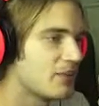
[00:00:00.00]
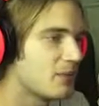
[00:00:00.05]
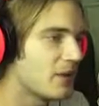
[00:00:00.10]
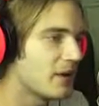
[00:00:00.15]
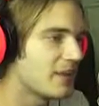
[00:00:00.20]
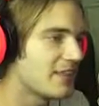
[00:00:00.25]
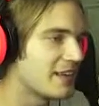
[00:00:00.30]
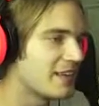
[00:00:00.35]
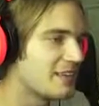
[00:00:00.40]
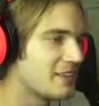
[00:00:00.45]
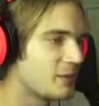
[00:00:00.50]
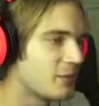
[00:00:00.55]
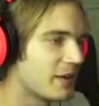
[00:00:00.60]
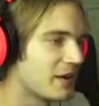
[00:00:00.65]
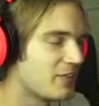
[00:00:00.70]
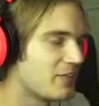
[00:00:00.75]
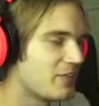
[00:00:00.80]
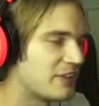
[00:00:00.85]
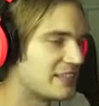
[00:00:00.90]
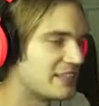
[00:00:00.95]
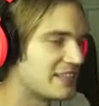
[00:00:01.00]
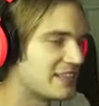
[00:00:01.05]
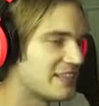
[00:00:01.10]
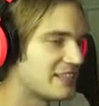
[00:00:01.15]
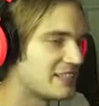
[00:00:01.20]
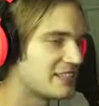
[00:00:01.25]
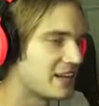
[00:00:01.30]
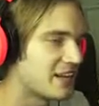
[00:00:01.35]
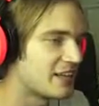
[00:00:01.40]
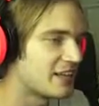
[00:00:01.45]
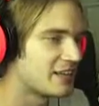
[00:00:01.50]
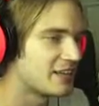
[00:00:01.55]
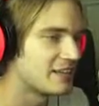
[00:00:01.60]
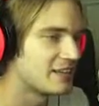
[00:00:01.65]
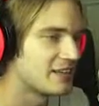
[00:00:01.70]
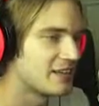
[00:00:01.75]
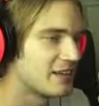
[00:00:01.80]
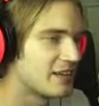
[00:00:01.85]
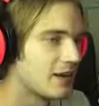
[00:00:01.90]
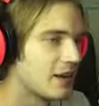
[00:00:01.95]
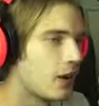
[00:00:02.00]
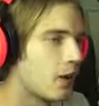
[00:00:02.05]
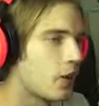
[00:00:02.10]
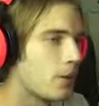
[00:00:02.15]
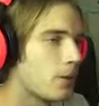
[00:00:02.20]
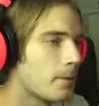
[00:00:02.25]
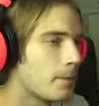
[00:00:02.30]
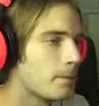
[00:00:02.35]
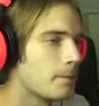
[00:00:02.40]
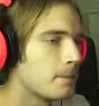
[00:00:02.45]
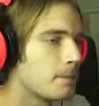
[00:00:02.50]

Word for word: What are they doing fisting each other? Oh!